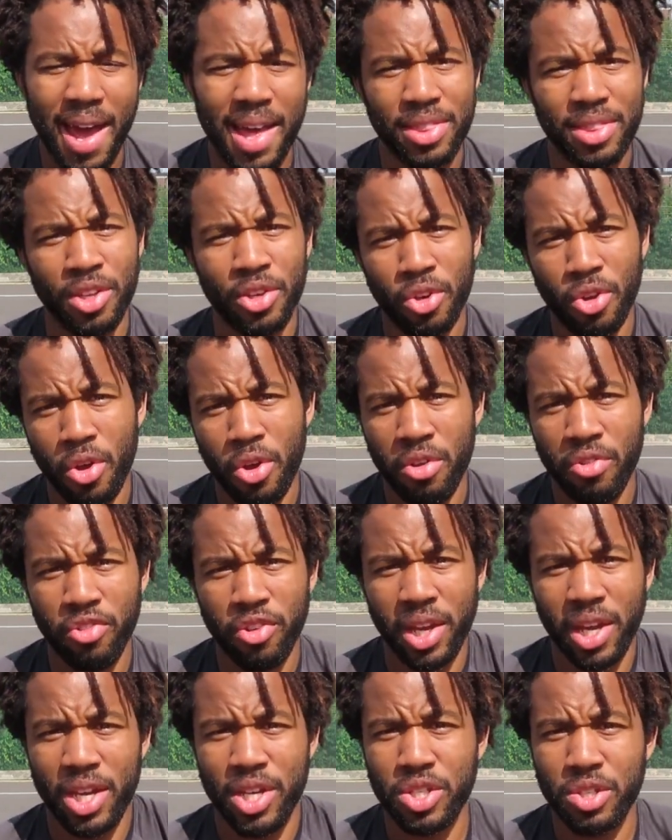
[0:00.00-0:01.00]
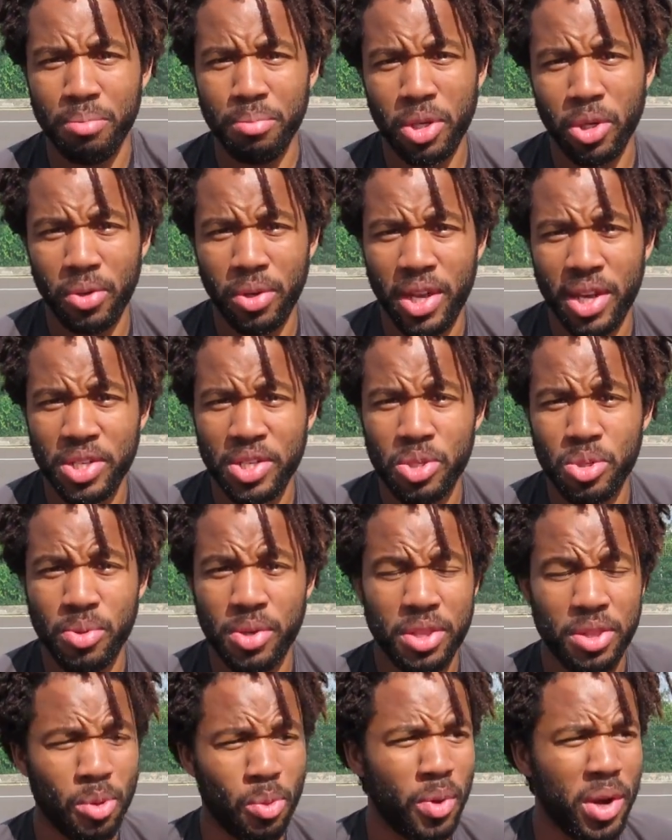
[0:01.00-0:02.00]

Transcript: and the notification bell next to it.